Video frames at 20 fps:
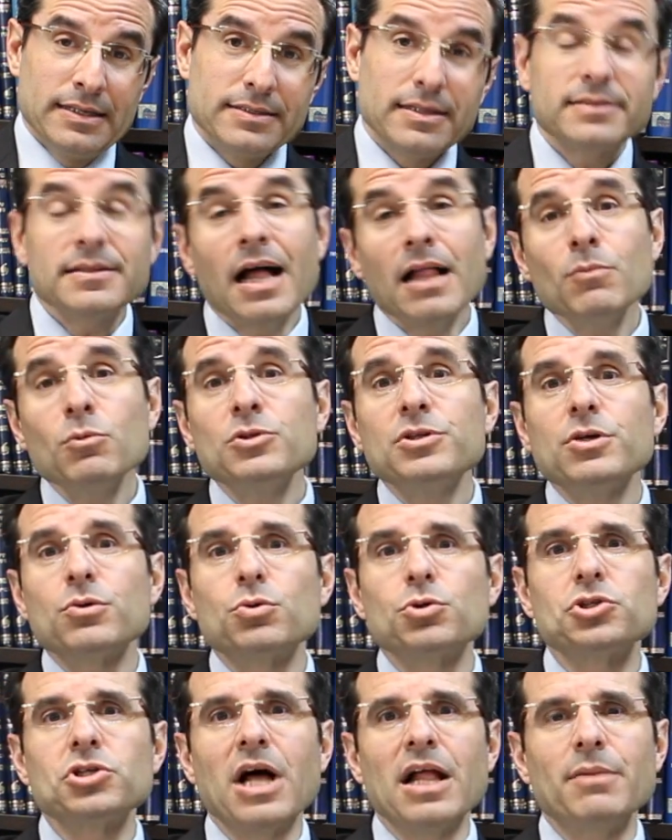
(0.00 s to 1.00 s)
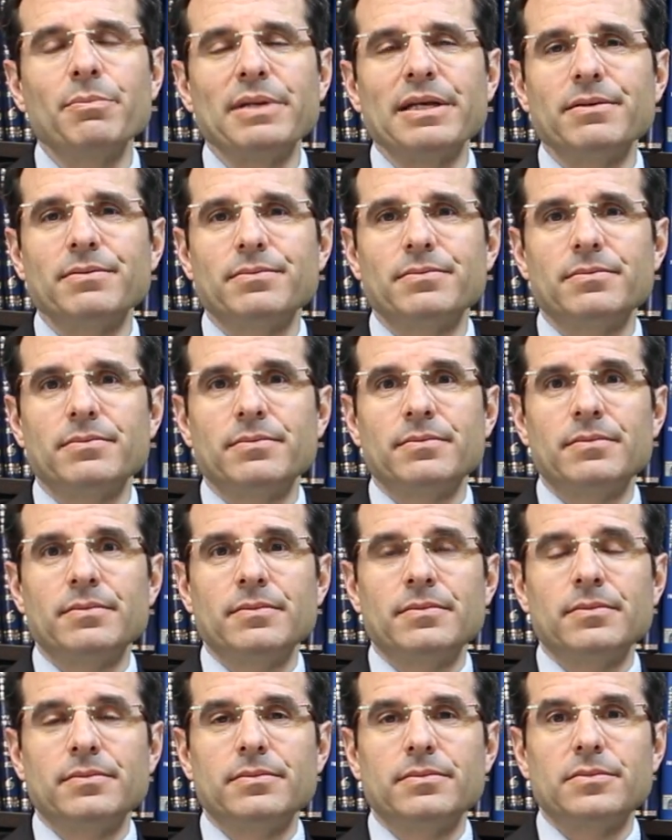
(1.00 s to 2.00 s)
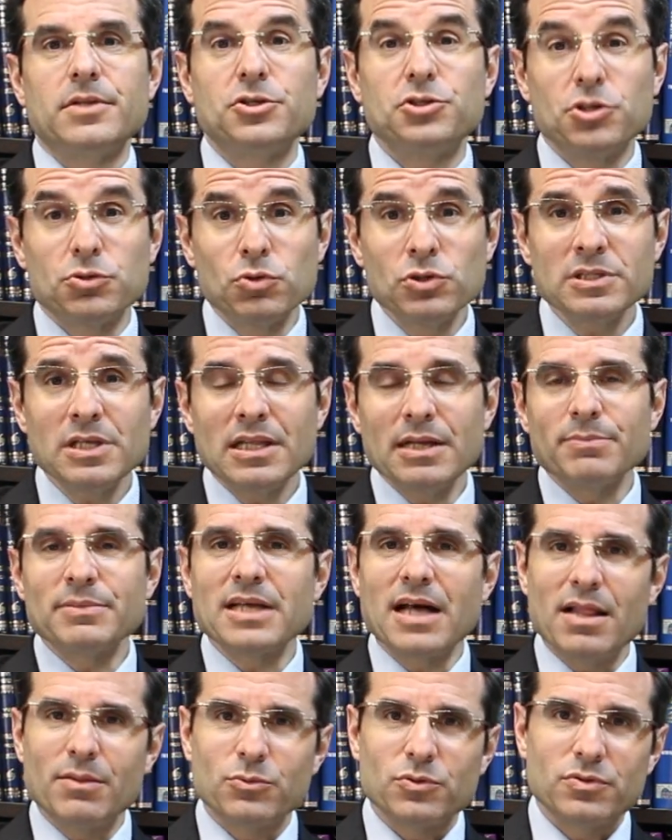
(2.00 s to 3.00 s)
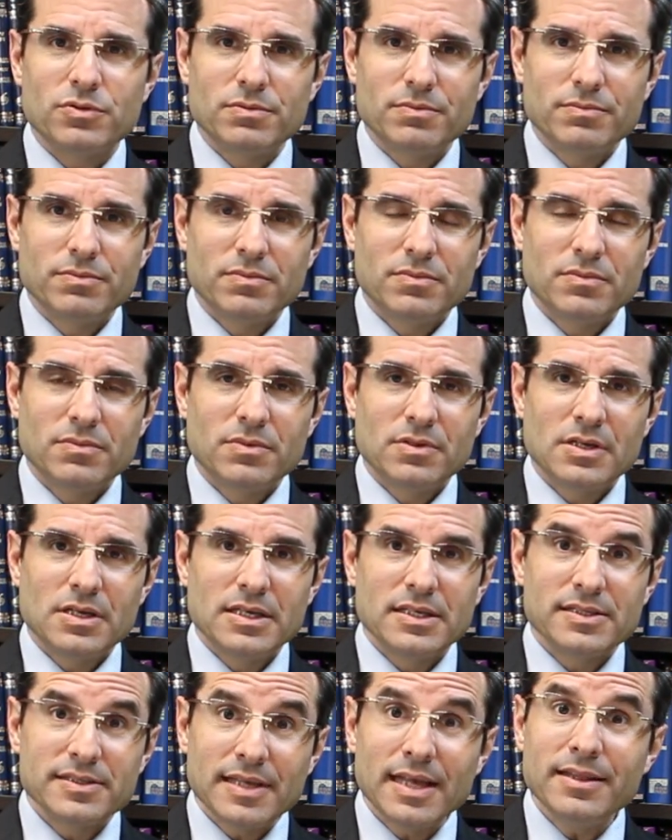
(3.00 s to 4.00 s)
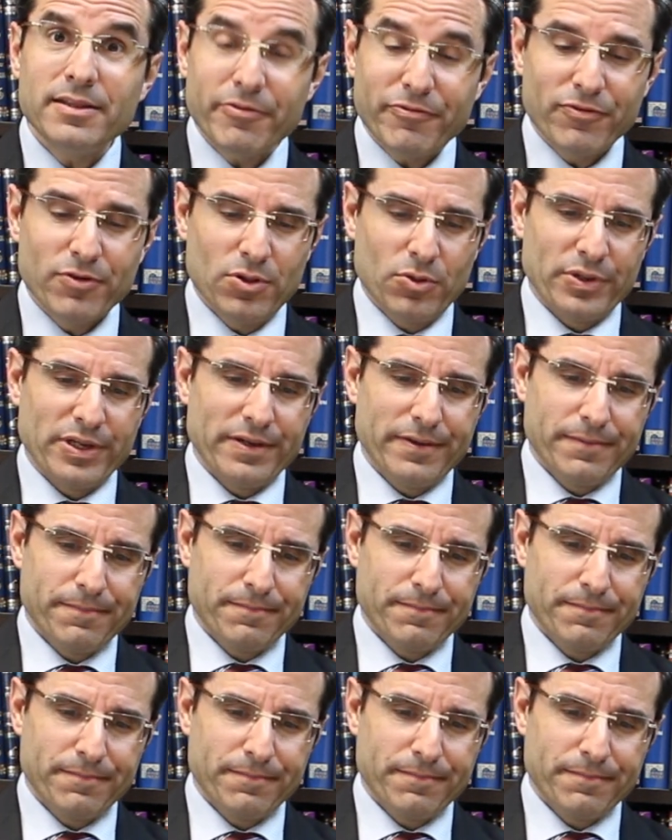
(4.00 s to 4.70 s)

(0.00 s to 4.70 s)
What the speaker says: The Talmud Yerushalmi, the Jerusalem Talmud, said the following.